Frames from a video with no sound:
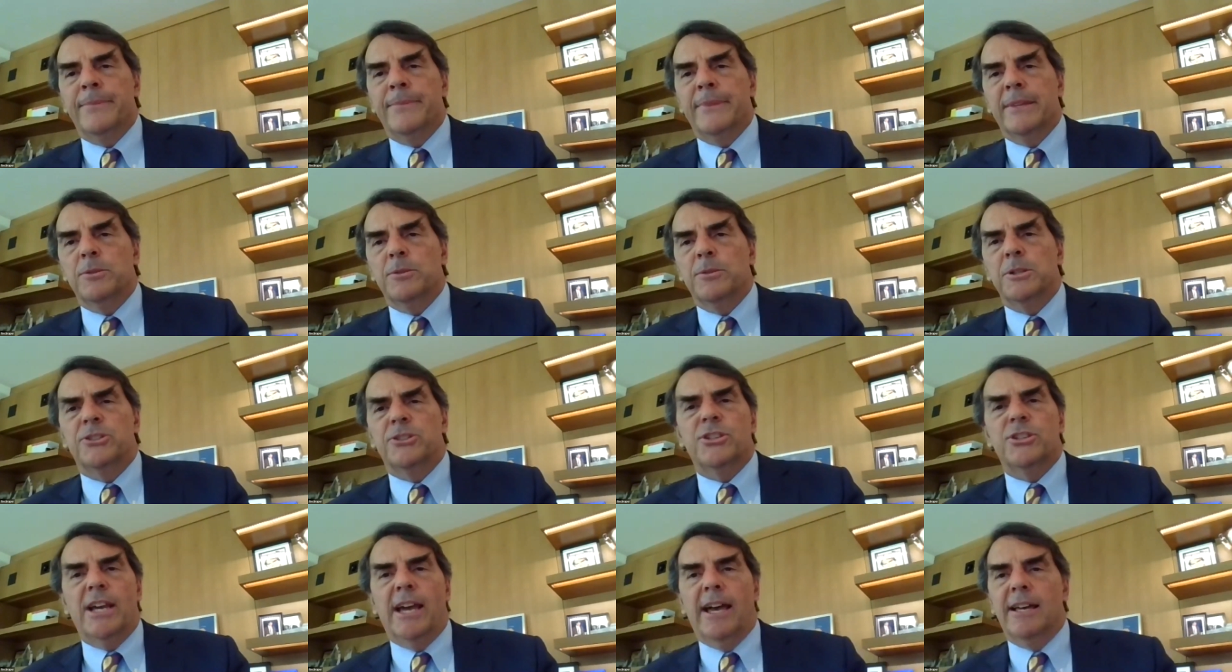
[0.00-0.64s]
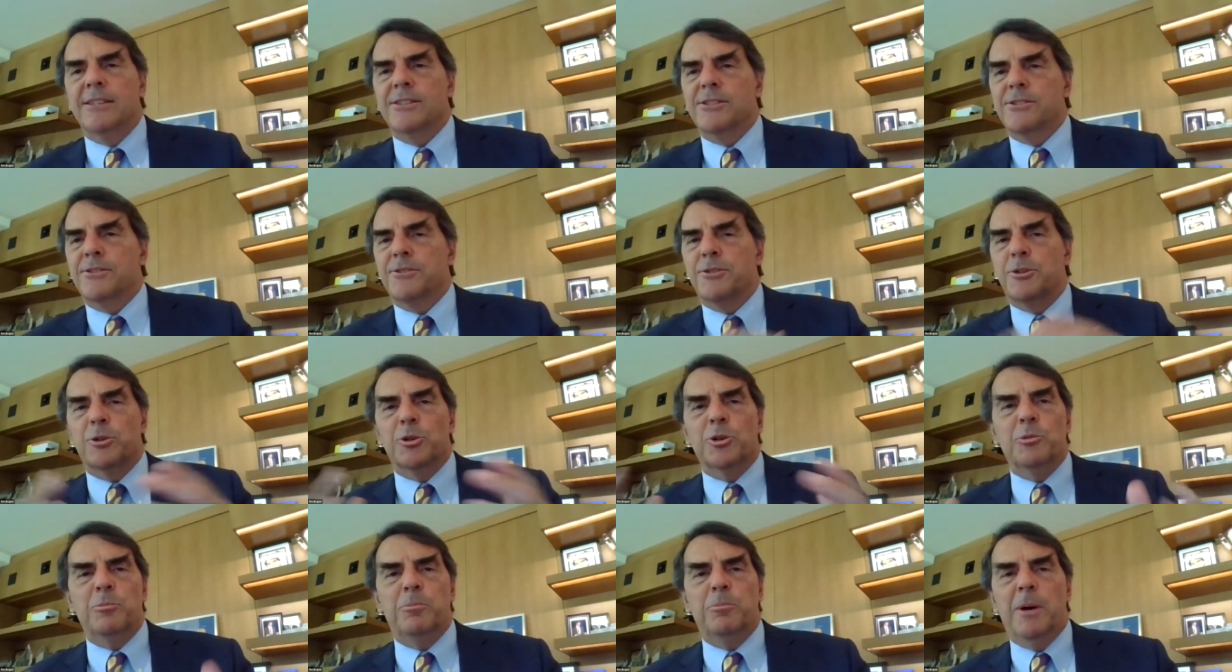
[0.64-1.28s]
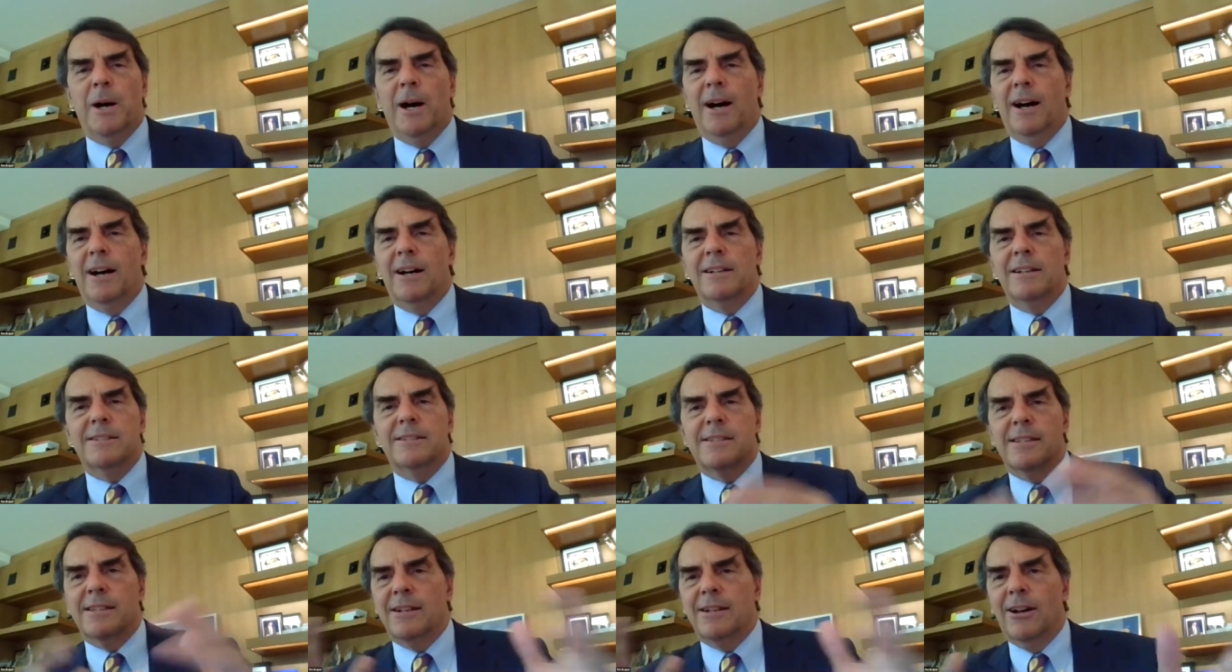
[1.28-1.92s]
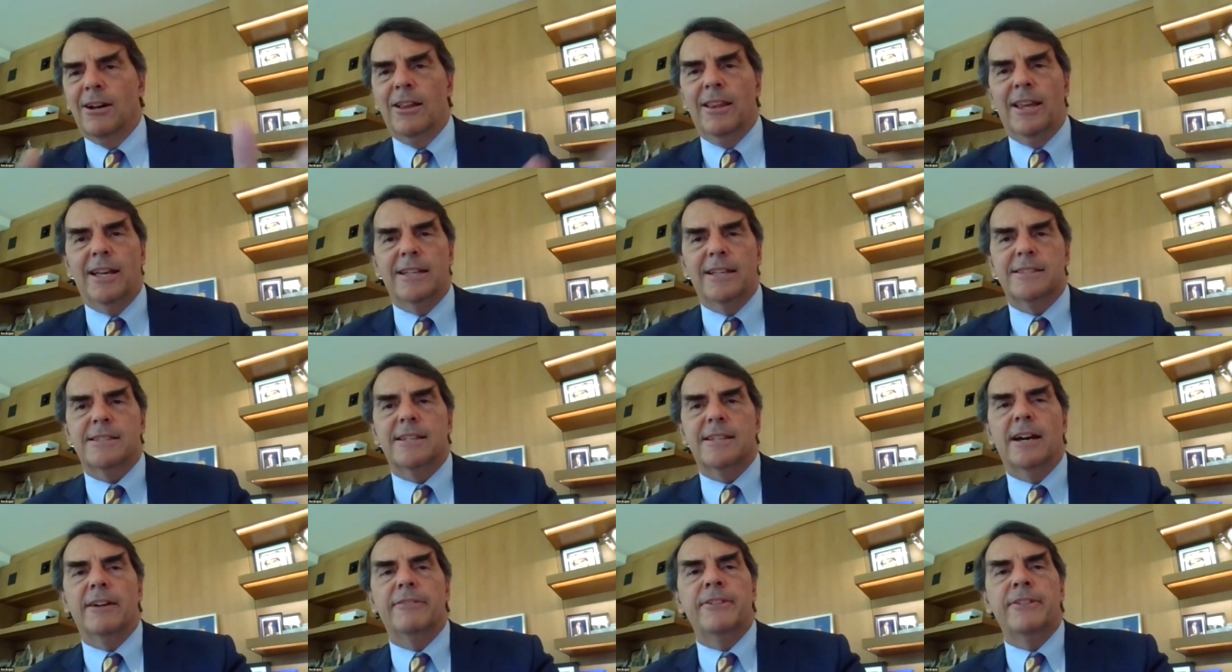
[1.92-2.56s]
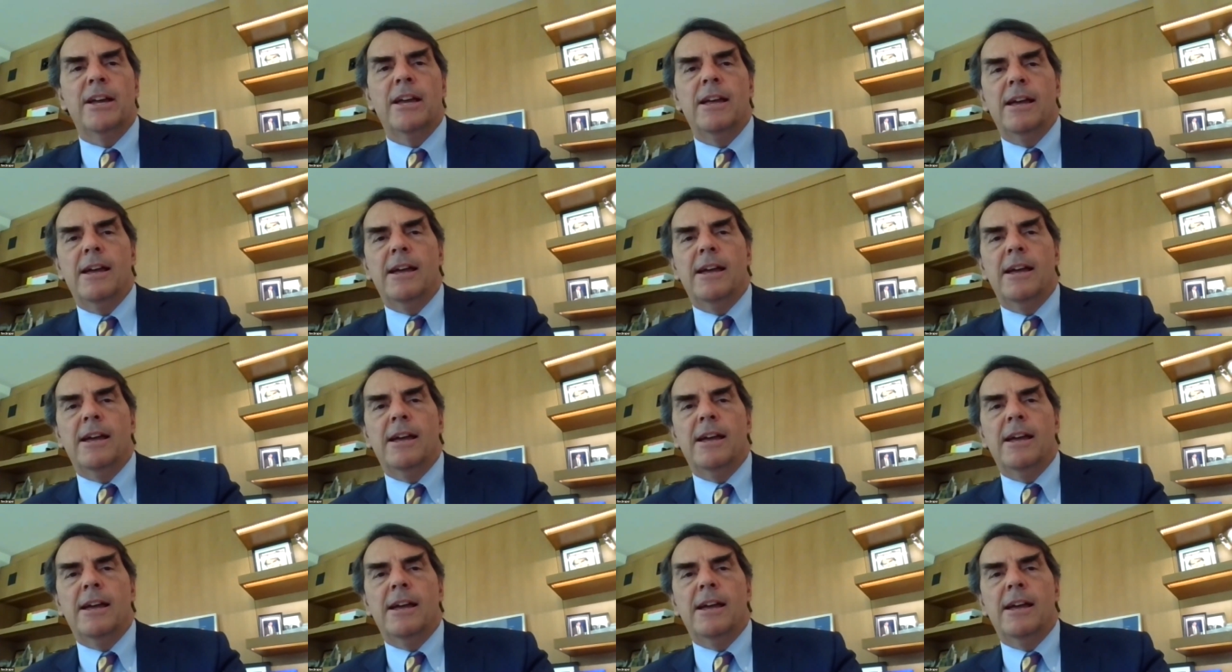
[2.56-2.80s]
which has group hugs and all that stuff,